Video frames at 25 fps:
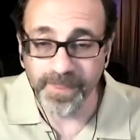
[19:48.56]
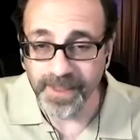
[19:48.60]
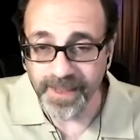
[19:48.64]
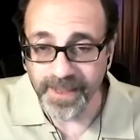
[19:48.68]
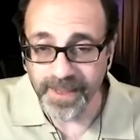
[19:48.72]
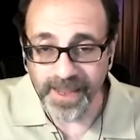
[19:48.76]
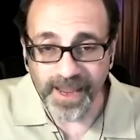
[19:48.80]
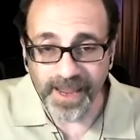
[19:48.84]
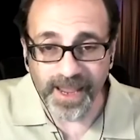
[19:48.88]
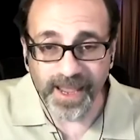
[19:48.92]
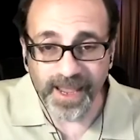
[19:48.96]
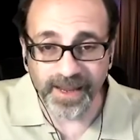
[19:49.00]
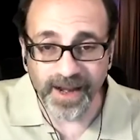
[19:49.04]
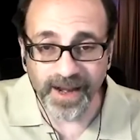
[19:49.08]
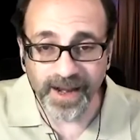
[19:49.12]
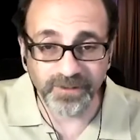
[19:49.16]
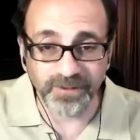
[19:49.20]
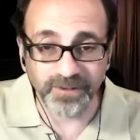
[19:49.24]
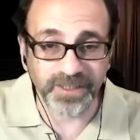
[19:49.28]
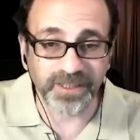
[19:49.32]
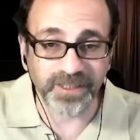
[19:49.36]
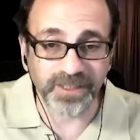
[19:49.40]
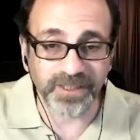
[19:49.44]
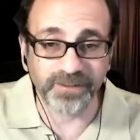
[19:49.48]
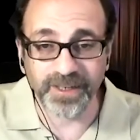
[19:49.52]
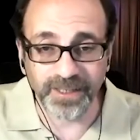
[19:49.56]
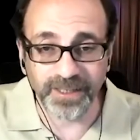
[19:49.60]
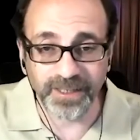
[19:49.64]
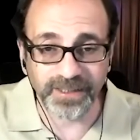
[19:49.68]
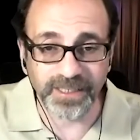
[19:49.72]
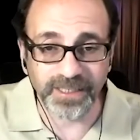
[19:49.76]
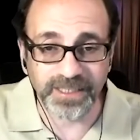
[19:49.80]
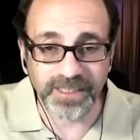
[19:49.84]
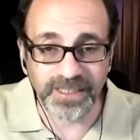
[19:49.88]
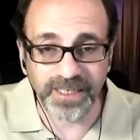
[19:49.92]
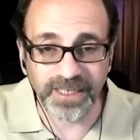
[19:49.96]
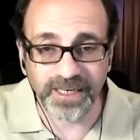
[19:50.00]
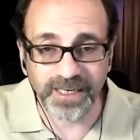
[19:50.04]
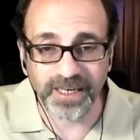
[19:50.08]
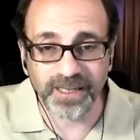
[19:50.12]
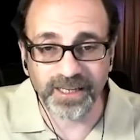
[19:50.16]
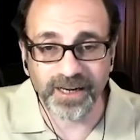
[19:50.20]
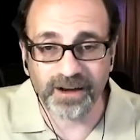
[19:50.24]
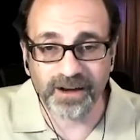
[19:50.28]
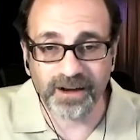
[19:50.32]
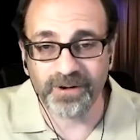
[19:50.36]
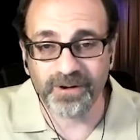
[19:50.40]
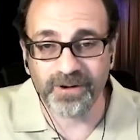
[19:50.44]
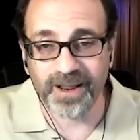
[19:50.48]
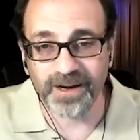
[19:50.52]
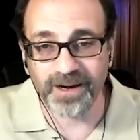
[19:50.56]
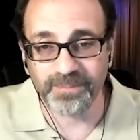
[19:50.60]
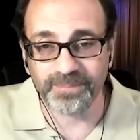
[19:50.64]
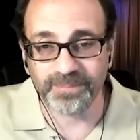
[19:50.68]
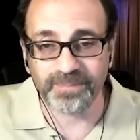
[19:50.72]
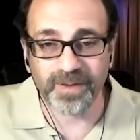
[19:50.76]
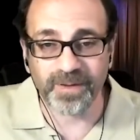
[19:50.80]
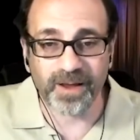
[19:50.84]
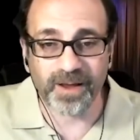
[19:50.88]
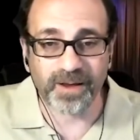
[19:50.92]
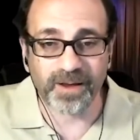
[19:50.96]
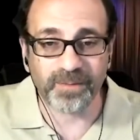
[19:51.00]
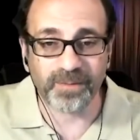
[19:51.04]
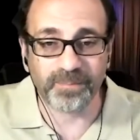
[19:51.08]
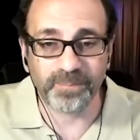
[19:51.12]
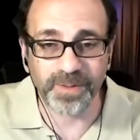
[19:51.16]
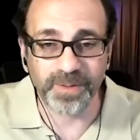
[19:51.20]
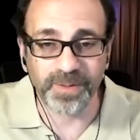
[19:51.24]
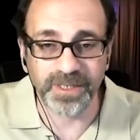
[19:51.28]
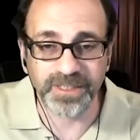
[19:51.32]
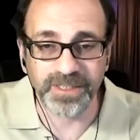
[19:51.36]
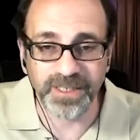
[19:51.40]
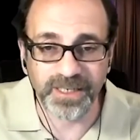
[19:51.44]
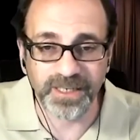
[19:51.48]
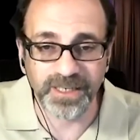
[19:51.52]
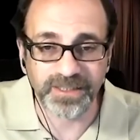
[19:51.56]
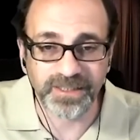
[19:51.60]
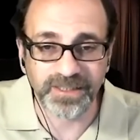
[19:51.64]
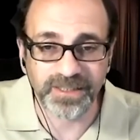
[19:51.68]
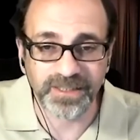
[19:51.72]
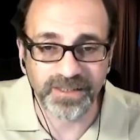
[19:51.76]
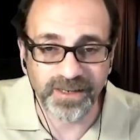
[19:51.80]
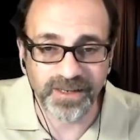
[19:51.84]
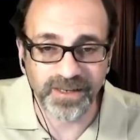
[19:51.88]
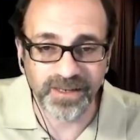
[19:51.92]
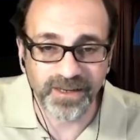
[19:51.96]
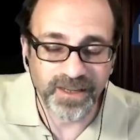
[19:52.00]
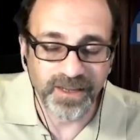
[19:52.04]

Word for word: And I was living in the city and I ran a, a business.